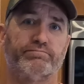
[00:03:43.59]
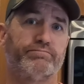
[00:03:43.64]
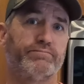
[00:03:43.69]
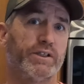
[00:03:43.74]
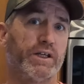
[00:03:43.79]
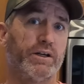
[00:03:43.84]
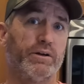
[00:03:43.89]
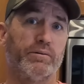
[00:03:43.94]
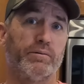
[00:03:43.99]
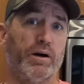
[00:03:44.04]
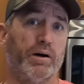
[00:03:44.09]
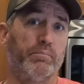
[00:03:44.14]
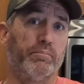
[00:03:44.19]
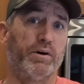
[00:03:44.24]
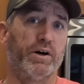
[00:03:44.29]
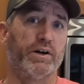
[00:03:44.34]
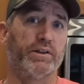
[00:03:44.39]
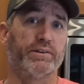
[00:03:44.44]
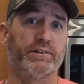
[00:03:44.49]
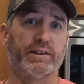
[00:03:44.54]
a
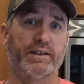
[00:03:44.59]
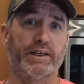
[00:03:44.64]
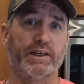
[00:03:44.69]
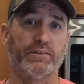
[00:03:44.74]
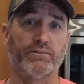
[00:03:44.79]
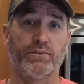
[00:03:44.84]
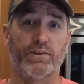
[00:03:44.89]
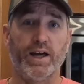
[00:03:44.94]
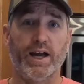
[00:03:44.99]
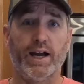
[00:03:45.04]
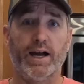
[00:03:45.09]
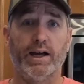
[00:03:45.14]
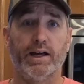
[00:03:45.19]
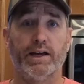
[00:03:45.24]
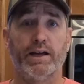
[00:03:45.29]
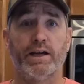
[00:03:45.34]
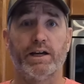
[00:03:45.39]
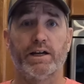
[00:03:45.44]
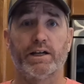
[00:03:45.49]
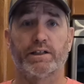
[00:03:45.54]
month, if that,
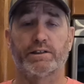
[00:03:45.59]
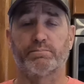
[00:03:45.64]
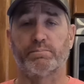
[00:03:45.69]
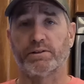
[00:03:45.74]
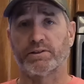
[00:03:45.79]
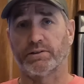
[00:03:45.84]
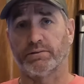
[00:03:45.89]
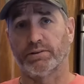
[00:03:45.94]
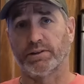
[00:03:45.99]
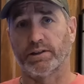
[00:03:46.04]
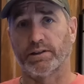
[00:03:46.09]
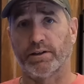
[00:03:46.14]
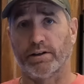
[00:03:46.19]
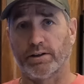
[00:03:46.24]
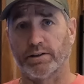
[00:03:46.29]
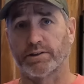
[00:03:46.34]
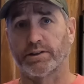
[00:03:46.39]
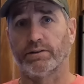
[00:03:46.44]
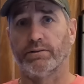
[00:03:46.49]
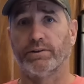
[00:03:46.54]
especially with the
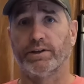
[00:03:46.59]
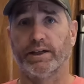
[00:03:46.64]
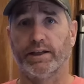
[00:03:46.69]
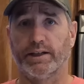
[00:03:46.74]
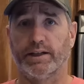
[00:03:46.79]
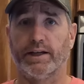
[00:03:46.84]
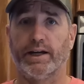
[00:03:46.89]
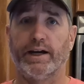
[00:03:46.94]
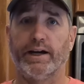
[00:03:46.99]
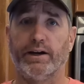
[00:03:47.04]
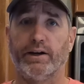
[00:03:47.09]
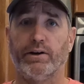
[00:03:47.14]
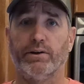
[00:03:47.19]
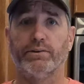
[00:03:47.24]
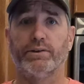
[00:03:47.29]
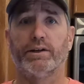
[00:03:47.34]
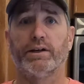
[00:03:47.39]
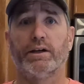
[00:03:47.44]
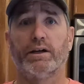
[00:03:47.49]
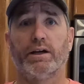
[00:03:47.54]
dogs going in and
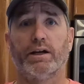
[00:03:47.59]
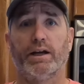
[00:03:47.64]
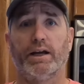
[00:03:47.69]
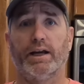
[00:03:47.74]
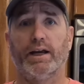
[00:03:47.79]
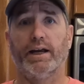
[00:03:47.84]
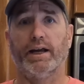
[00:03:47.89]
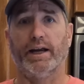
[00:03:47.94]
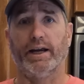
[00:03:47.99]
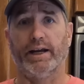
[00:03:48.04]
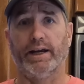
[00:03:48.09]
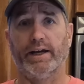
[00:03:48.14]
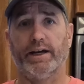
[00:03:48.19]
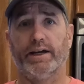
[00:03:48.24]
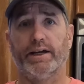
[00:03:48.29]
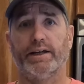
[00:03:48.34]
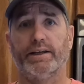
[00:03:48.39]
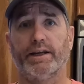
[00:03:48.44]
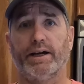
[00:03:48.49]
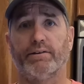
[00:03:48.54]
out.
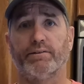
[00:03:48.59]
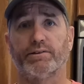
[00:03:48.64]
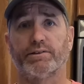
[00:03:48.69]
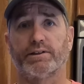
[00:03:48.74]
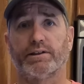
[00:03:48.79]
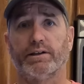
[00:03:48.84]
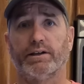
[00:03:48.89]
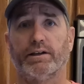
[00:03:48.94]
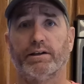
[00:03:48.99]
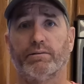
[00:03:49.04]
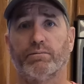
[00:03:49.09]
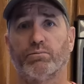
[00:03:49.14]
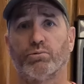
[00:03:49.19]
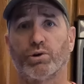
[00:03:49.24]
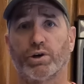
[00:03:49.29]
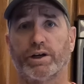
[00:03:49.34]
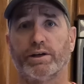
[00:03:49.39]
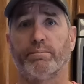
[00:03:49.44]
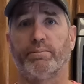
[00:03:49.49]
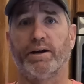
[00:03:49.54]
And I was
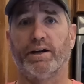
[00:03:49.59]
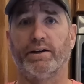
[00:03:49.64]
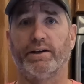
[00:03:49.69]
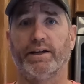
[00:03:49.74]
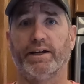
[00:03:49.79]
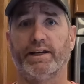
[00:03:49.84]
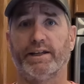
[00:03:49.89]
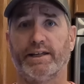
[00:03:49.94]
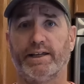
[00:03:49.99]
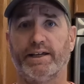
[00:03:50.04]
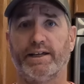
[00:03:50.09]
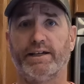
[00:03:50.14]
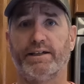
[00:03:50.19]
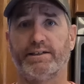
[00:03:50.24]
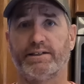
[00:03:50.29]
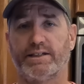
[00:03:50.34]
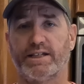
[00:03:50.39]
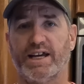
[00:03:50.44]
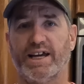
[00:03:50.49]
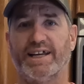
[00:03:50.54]
worried about
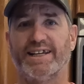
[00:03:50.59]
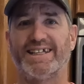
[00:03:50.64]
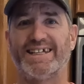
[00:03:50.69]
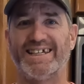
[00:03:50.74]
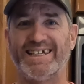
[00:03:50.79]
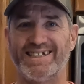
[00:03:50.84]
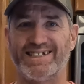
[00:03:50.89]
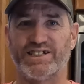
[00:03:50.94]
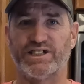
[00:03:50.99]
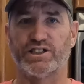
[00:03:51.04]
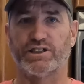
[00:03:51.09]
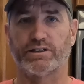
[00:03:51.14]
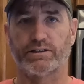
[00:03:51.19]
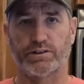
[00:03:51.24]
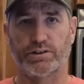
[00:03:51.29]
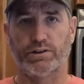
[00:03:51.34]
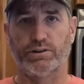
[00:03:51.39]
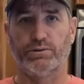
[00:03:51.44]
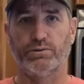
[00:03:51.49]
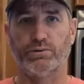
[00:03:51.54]
adhesion
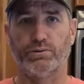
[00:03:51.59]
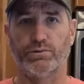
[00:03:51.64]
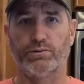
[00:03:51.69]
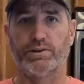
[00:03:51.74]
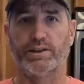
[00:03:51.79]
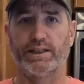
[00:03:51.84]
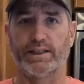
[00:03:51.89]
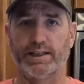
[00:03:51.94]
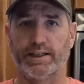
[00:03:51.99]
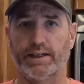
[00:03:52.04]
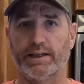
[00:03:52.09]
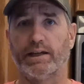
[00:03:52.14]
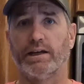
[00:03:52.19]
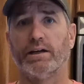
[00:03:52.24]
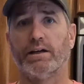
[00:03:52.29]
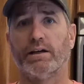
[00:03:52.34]
to the